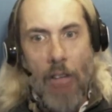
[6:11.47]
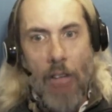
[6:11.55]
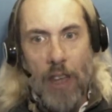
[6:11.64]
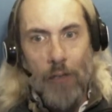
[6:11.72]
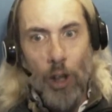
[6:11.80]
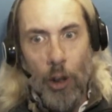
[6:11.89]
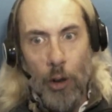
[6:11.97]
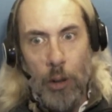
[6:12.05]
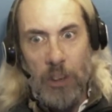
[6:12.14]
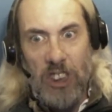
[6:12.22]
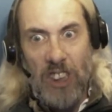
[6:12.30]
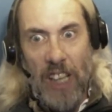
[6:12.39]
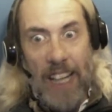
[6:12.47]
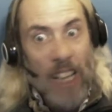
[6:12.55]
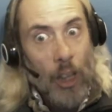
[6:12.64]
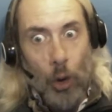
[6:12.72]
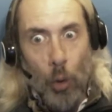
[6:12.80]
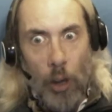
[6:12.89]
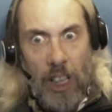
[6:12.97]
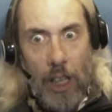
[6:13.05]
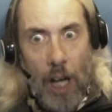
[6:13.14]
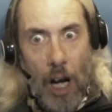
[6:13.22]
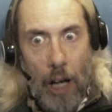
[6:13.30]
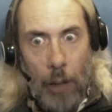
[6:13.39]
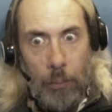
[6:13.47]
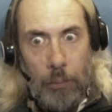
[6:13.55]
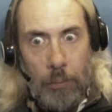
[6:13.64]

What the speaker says: They followed a Messiah. Look what it got them.